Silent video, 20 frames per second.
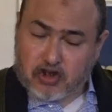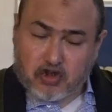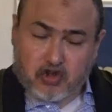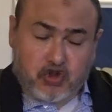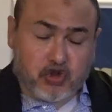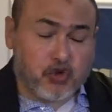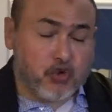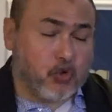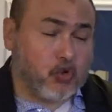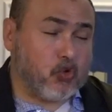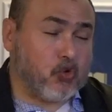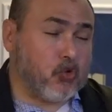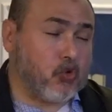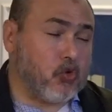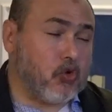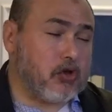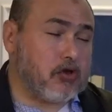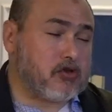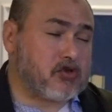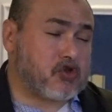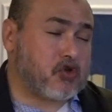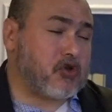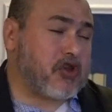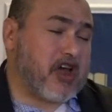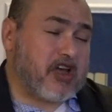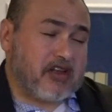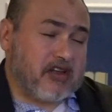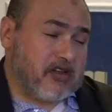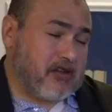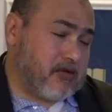so
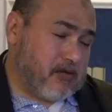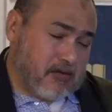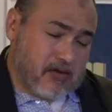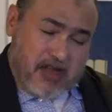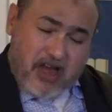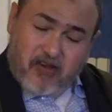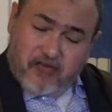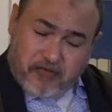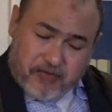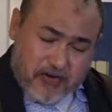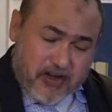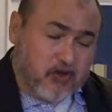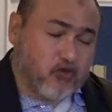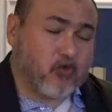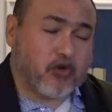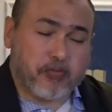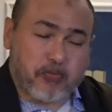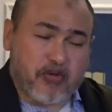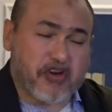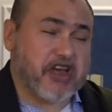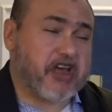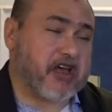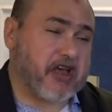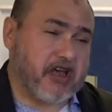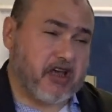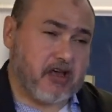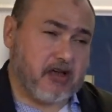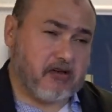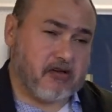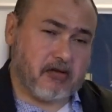that that friend will pray
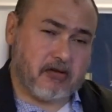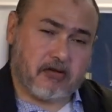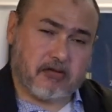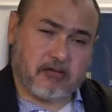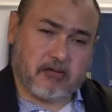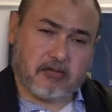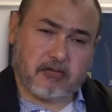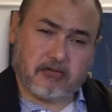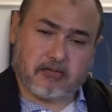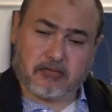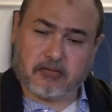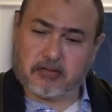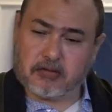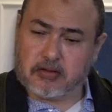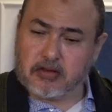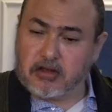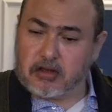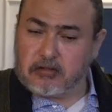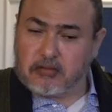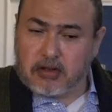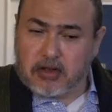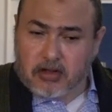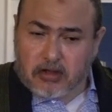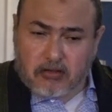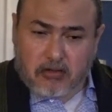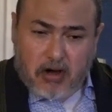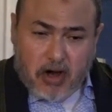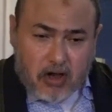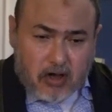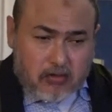again?
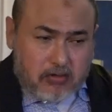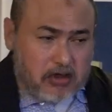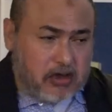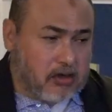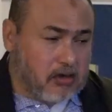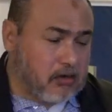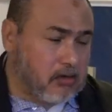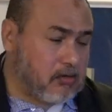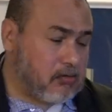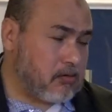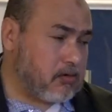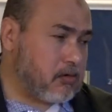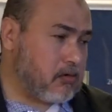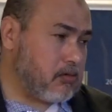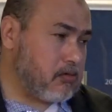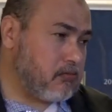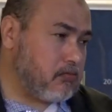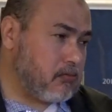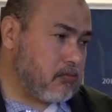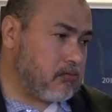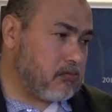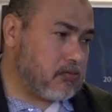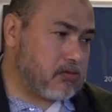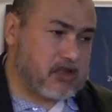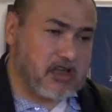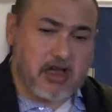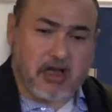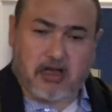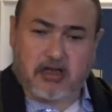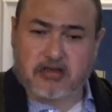Rawi
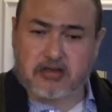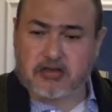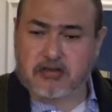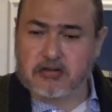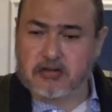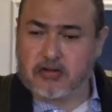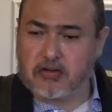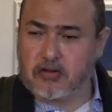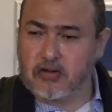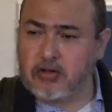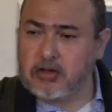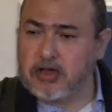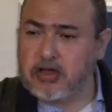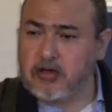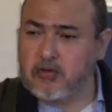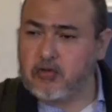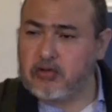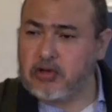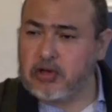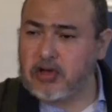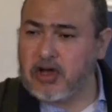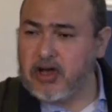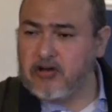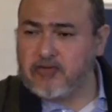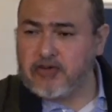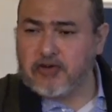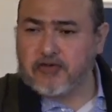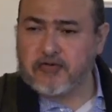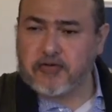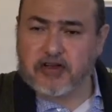says, okay, well,
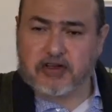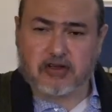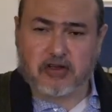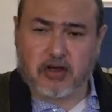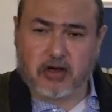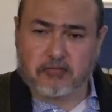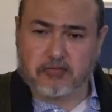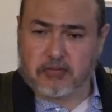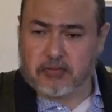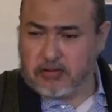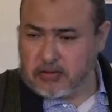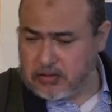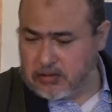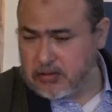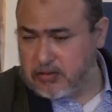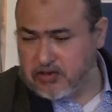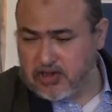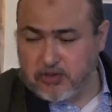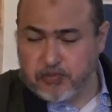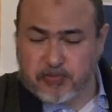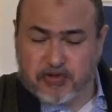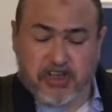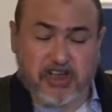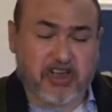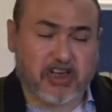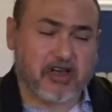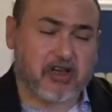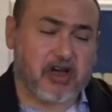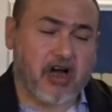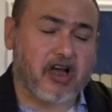have your friend come. They bring
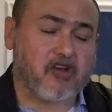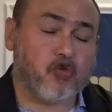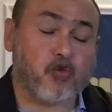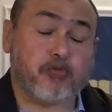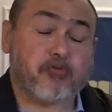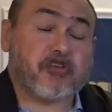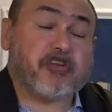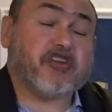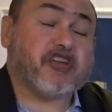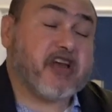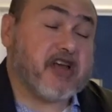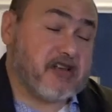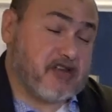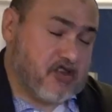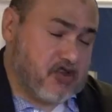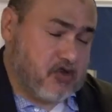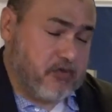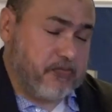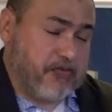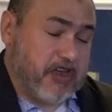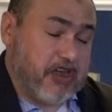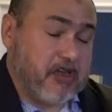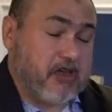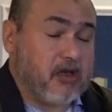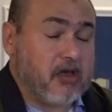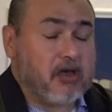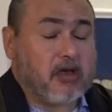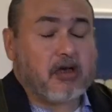a guy who pretends to be